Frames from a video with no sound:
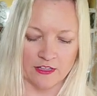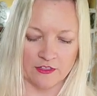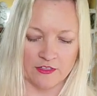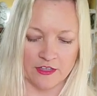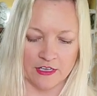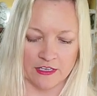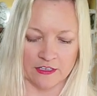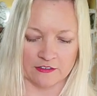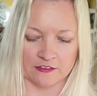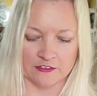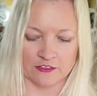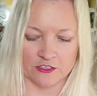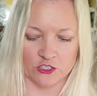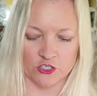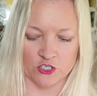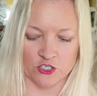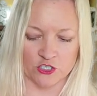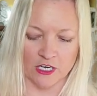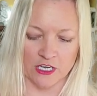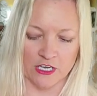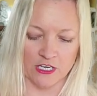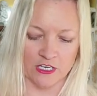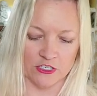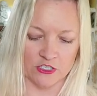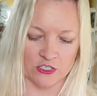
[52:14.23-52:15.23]
things to
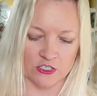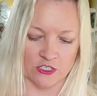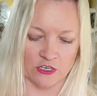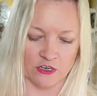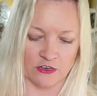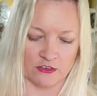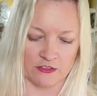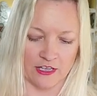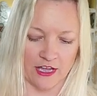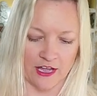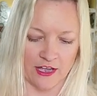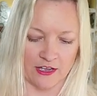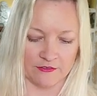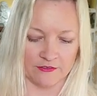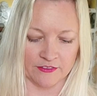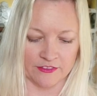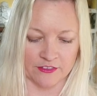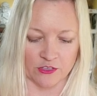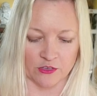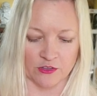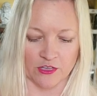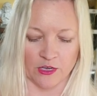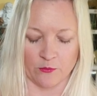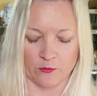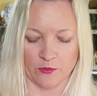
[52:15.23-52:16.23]
change in our lives
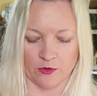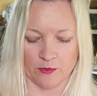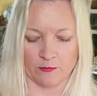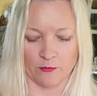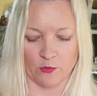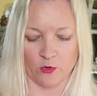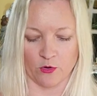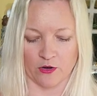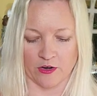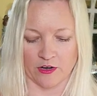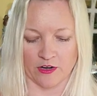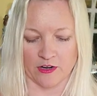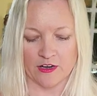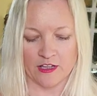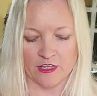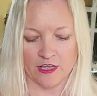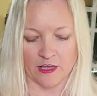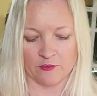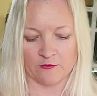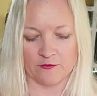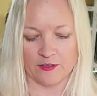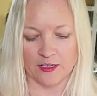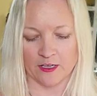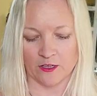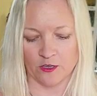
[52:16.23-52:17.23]
so that we're more
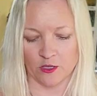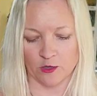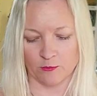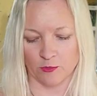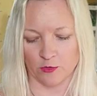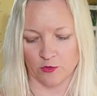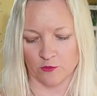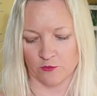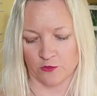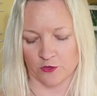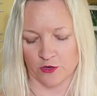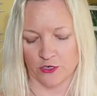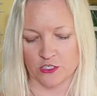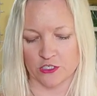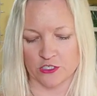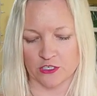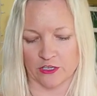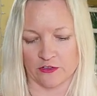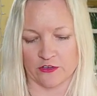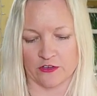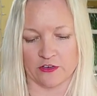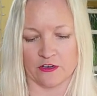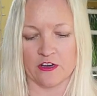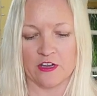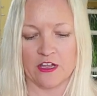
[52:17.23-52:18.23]
available for each
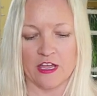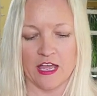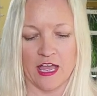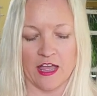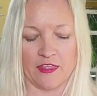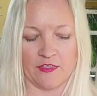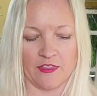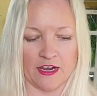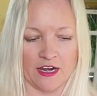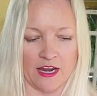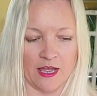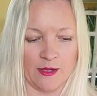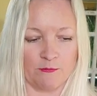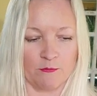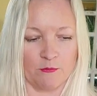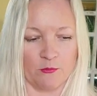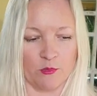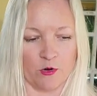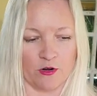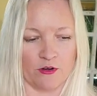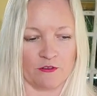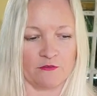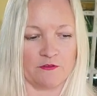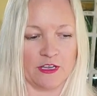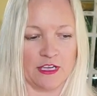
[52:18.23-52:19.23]
other and that I'm
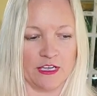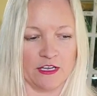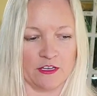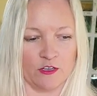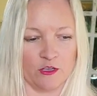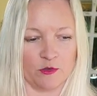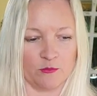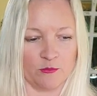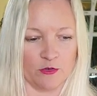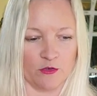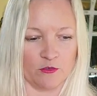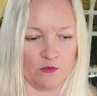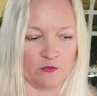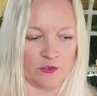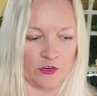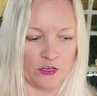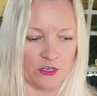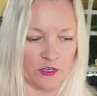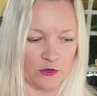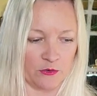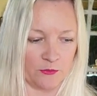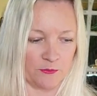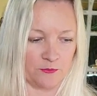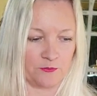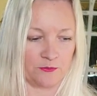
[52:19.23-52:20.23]
more available for
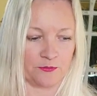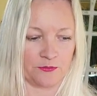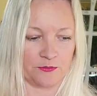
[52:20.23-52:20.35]
you.